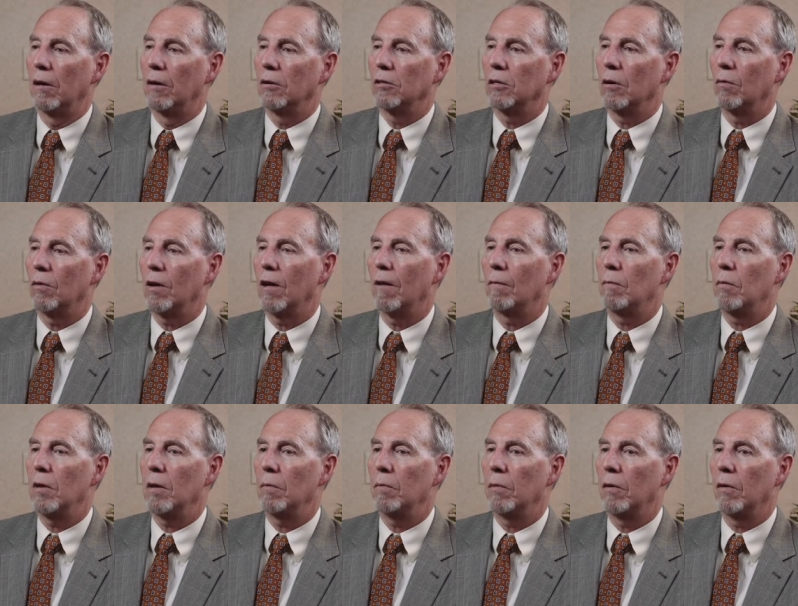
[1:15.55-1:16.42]
So we have
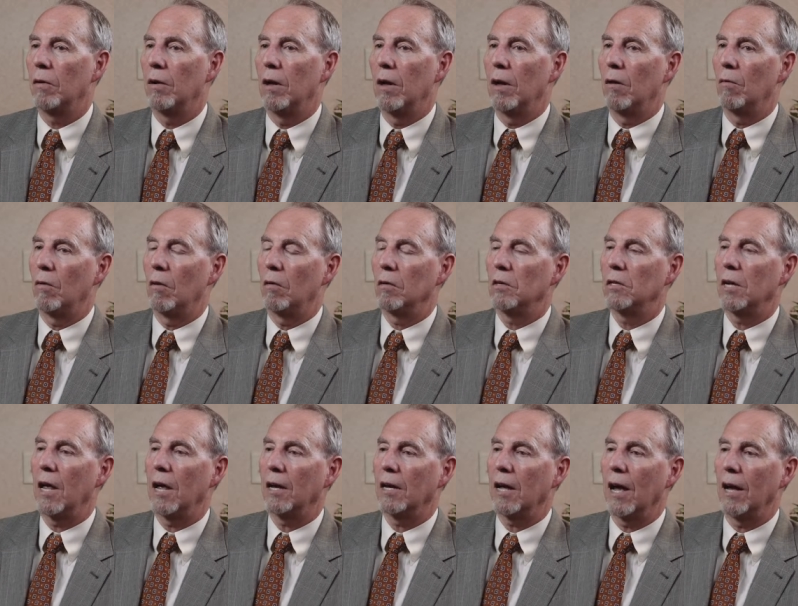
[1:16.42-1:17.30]
people, when we
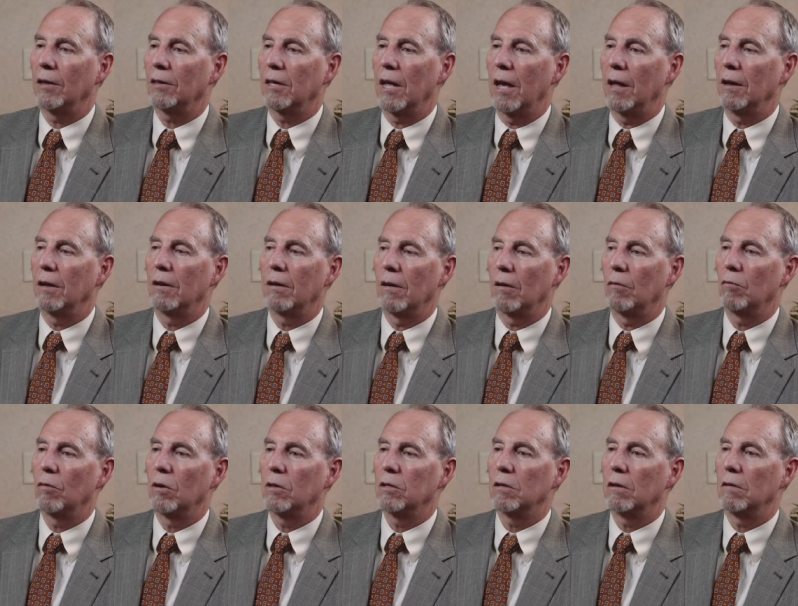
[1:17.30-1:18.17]
take out that
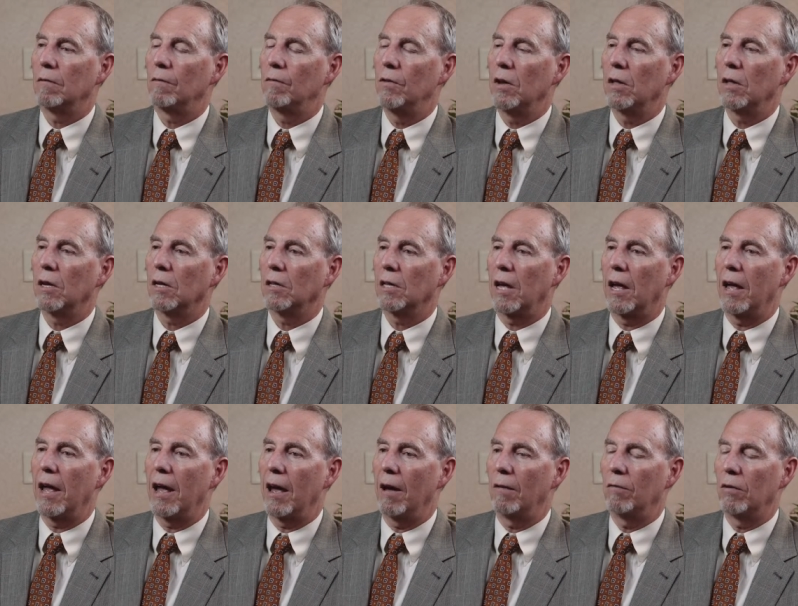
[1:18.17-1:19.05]
original filling
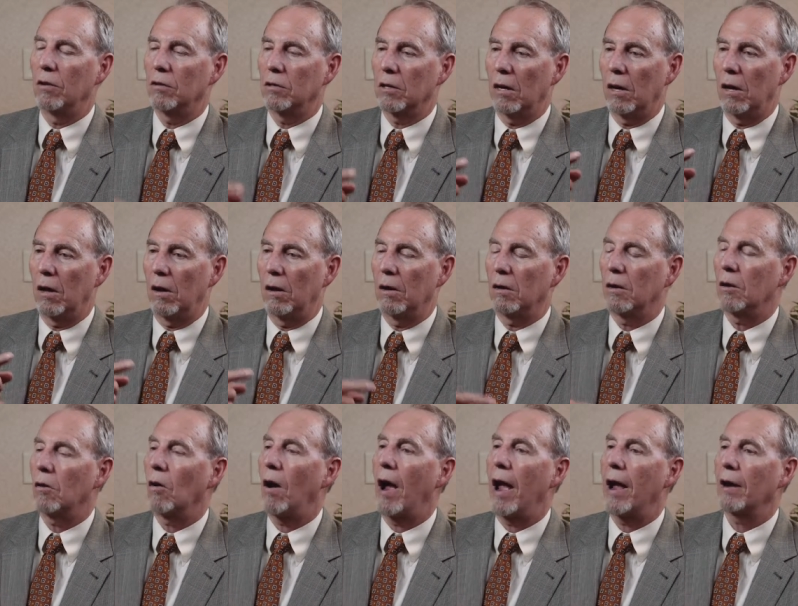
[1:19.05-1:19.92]
they have, there's a long
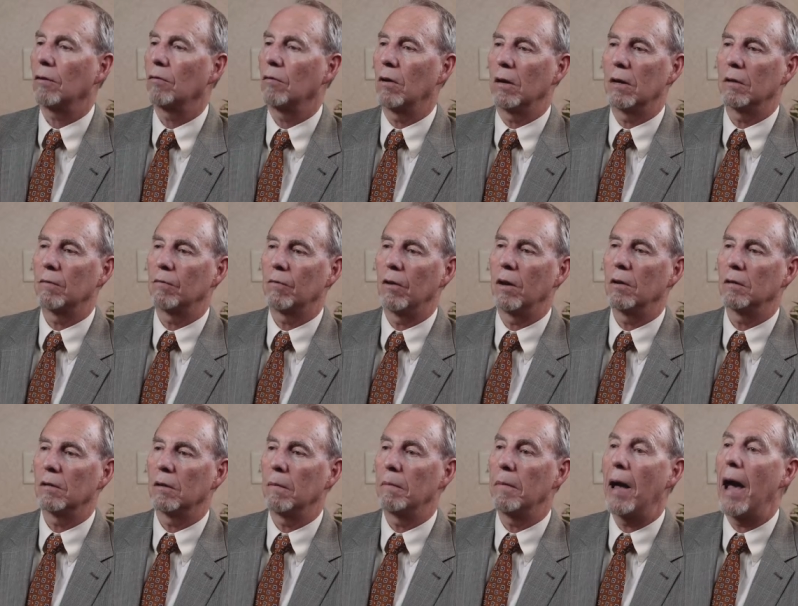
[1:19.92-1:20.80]
crack running
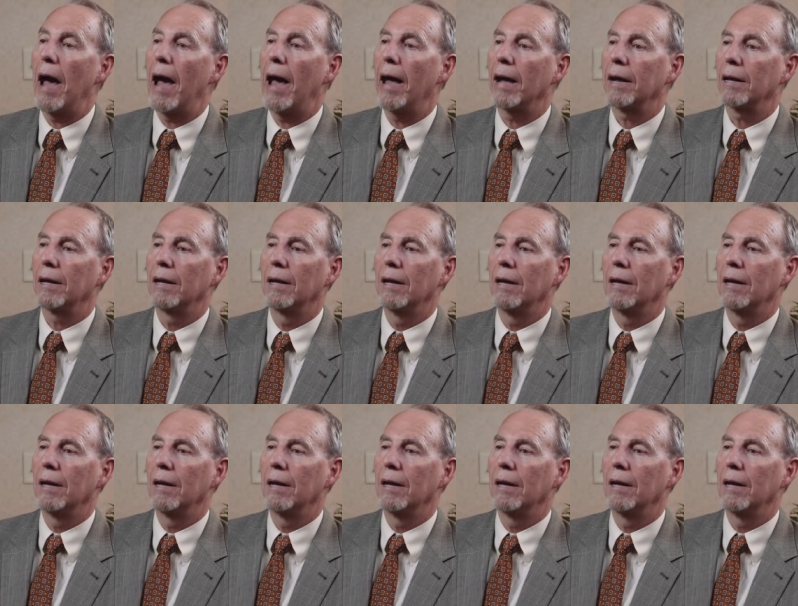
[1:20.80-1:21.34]
front to back.